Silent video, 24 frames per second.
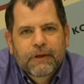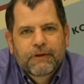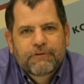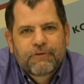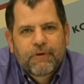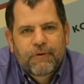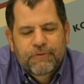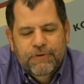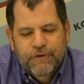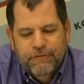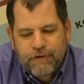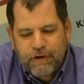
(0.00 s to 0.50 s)

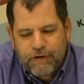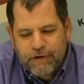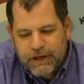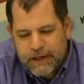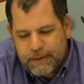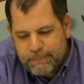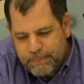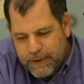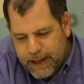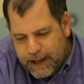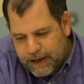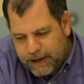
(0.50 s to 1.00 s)
So it's a very
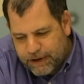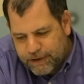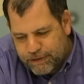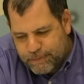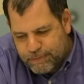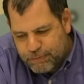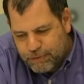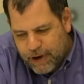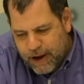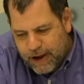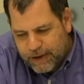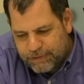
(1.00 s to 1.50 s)

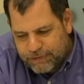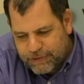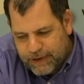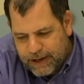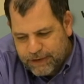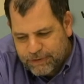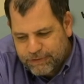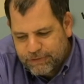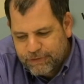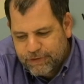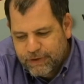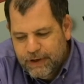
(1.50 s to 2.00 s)
competitive
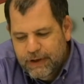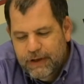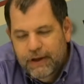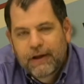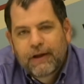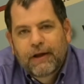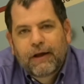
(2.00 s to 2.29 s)
process.